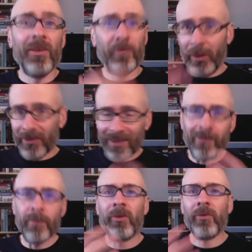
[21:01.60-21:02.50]

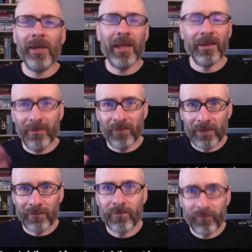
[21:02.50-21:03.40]
participatory activity
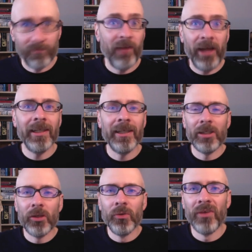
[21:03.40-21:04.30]
of finding
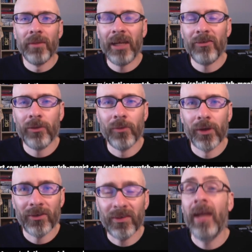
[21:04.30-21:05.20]
and using magic
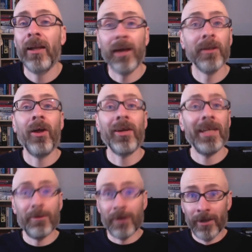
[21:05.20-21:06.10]
words and
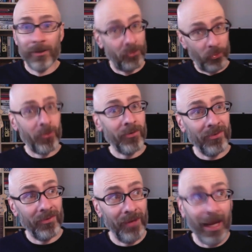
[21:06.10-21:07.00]
unlocking
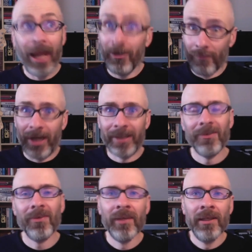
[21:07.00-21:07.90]
doors and
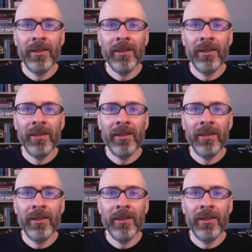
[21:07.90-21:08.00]
minds,